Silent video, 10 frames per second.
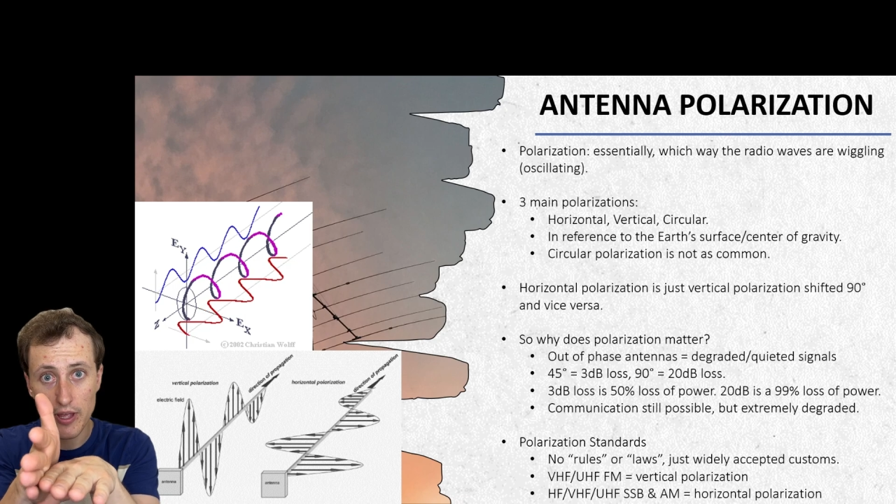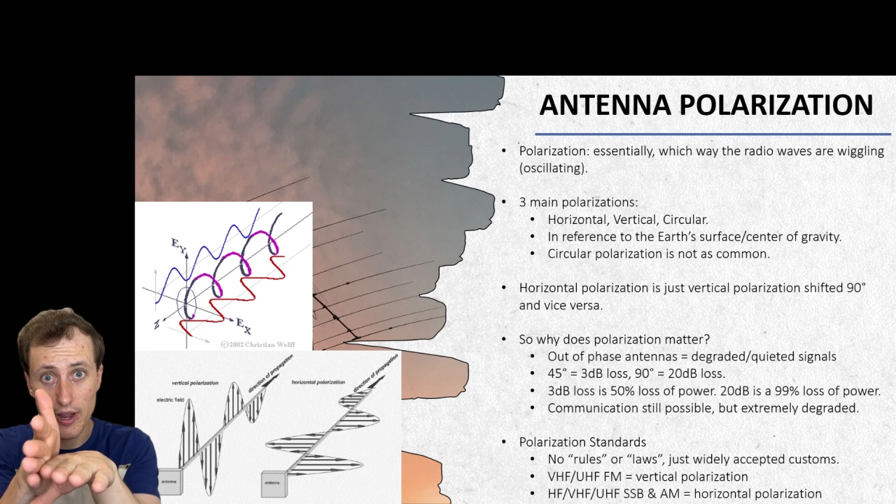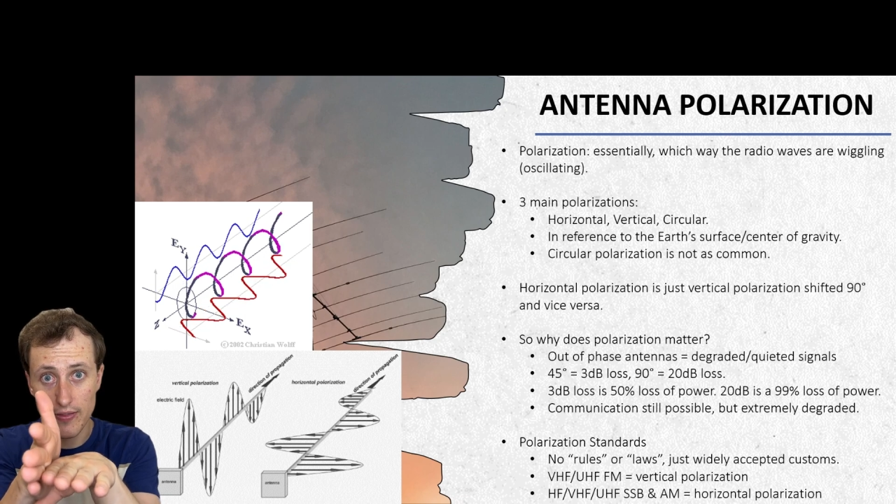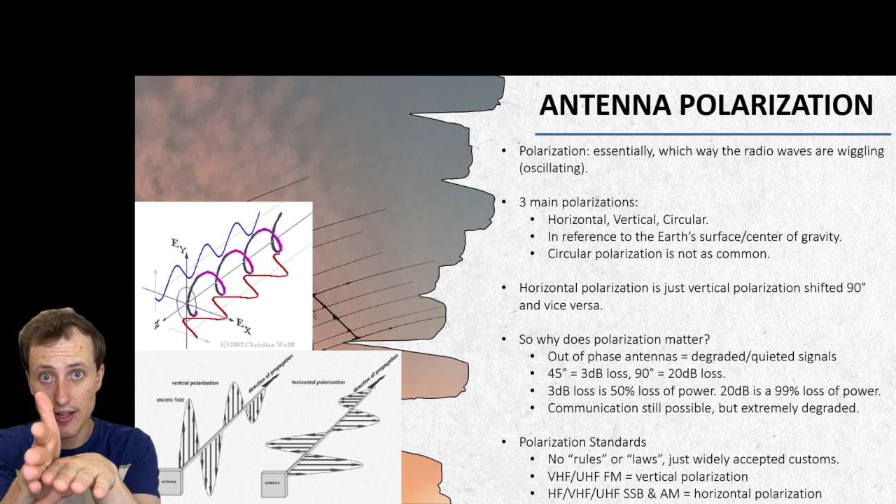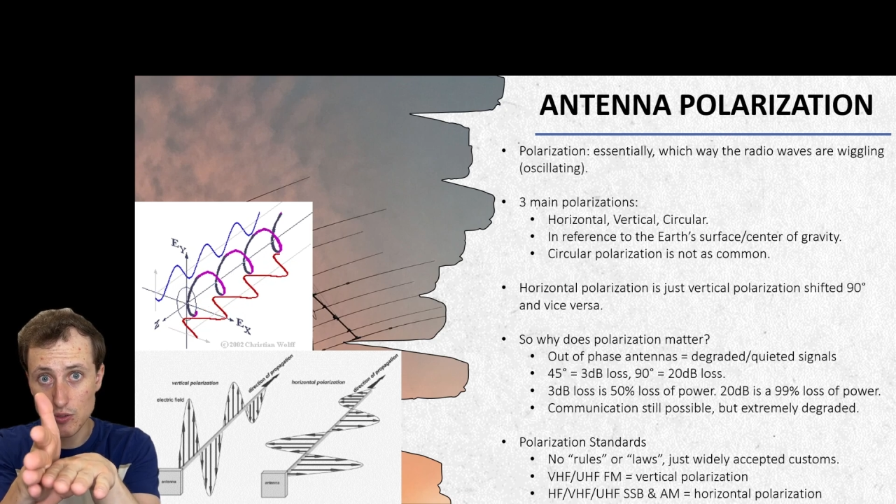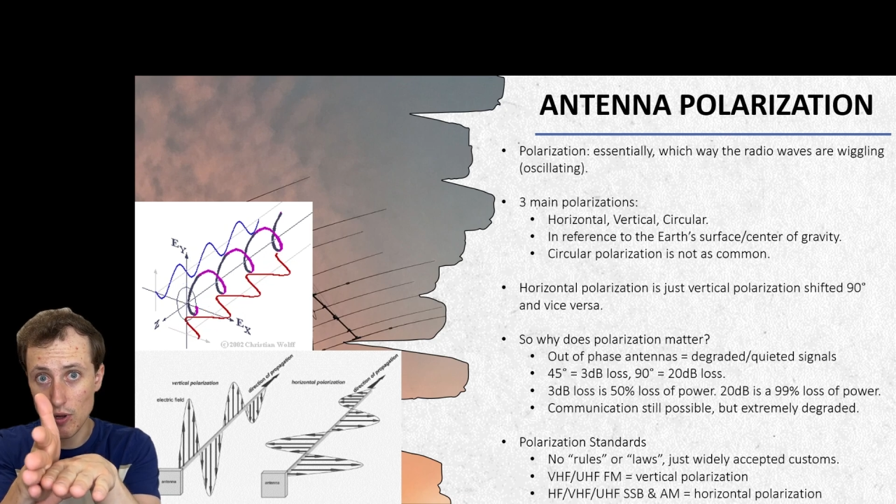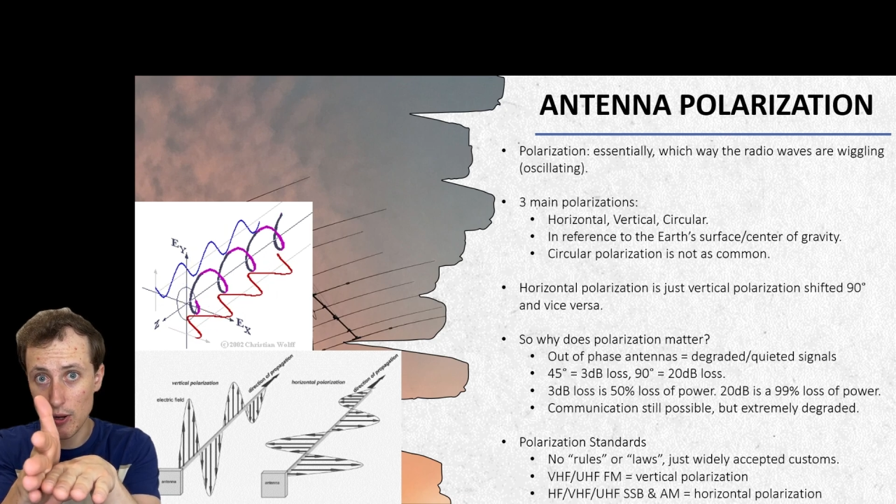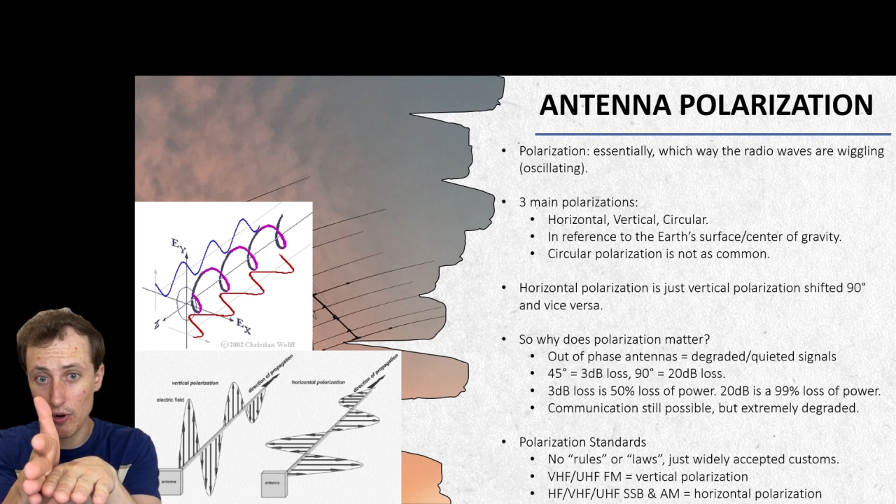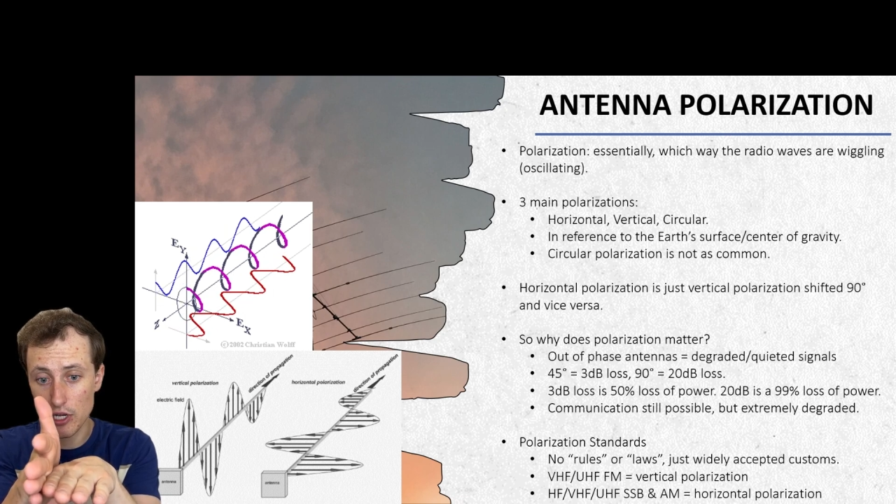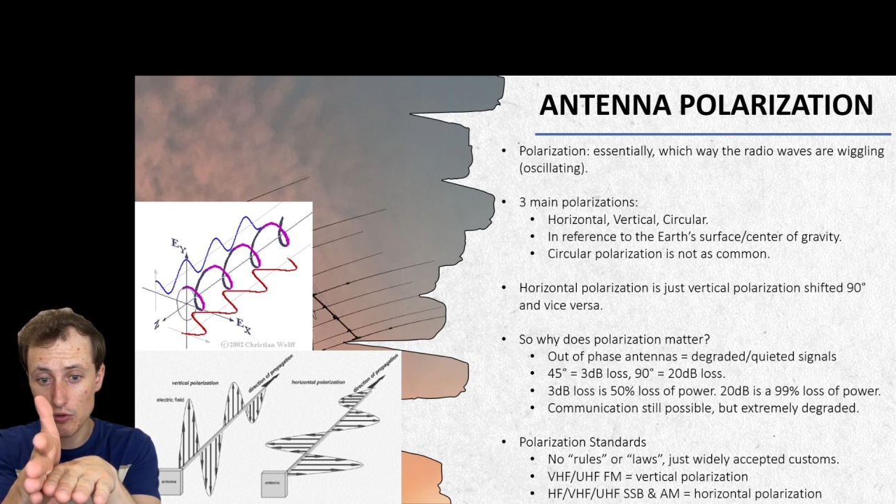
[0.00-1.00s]
And that's why
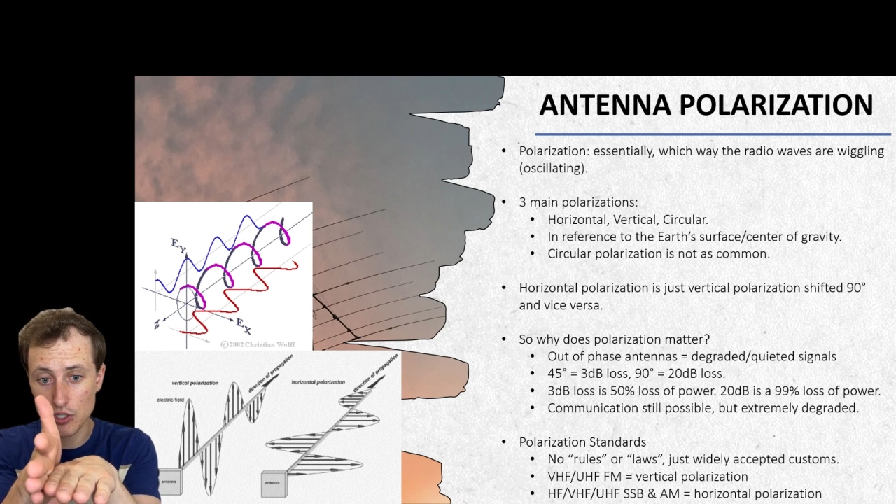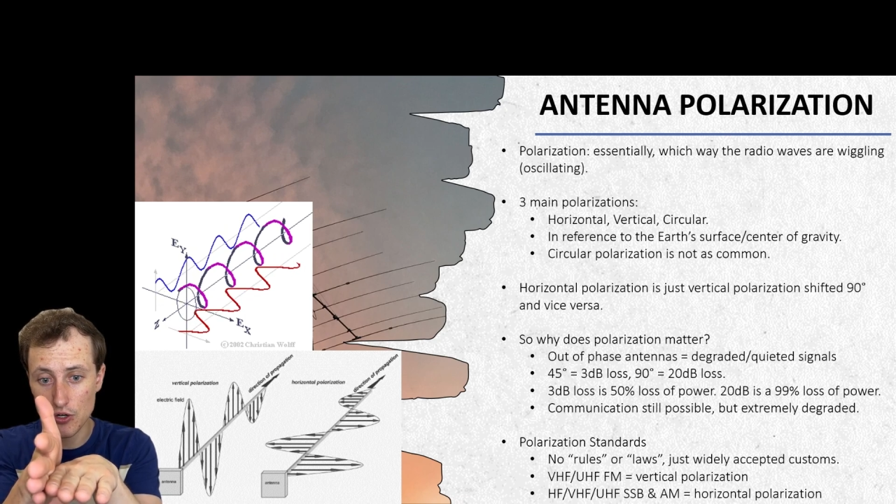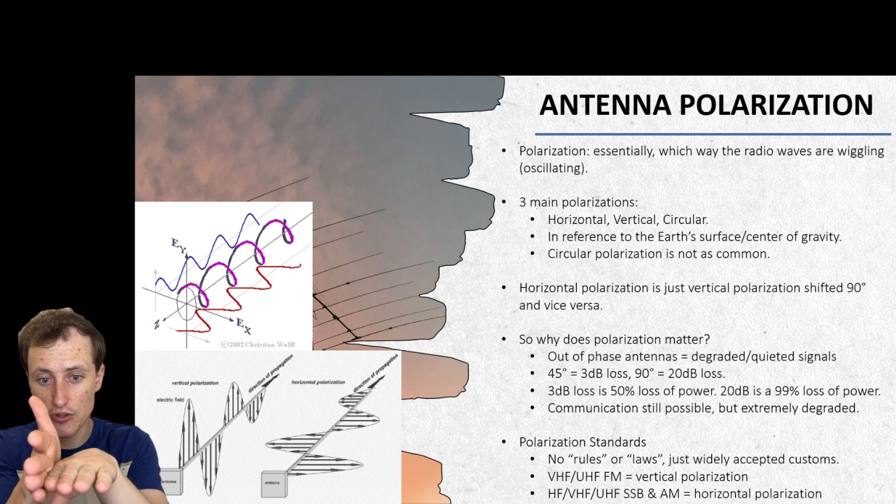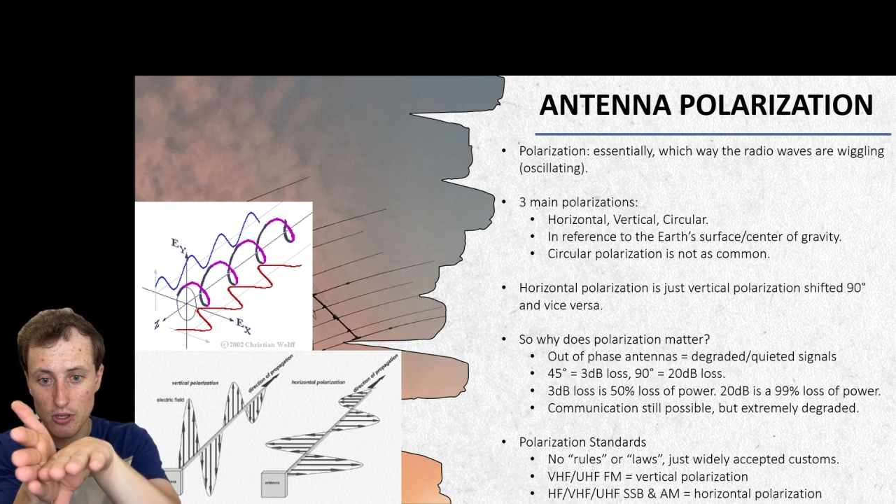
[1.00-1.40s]
when you turn